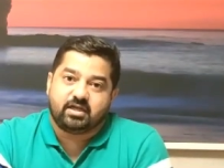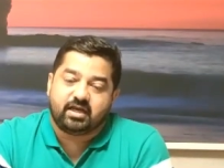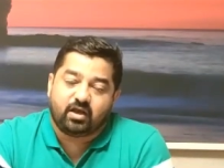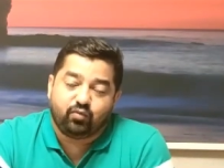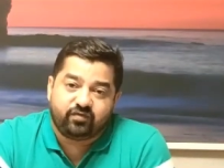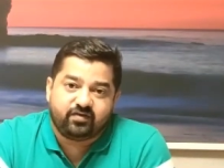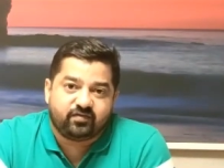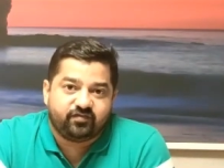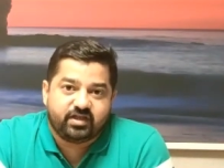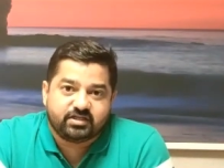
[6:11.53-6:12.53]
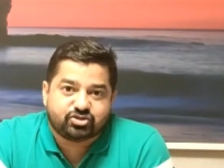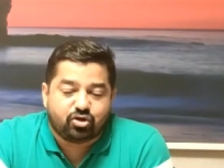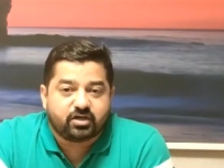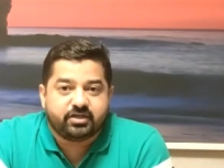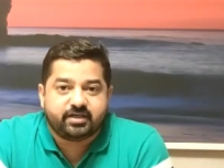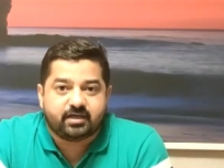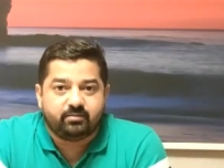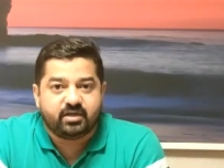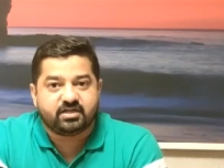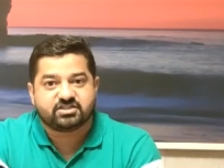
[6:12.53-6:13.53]
and I would strongly
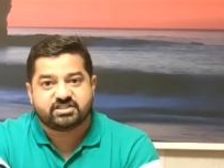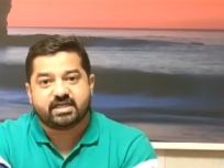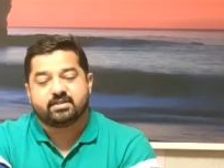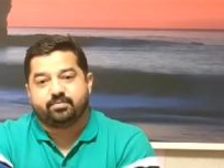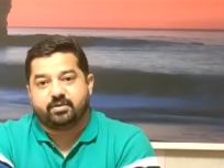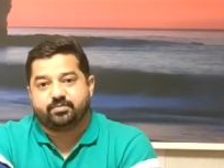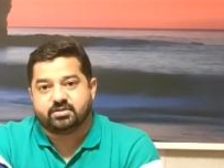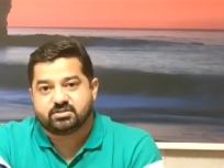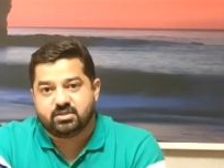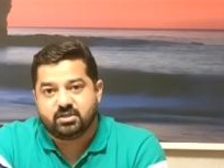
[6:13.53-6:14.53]
recommend, is check the papers.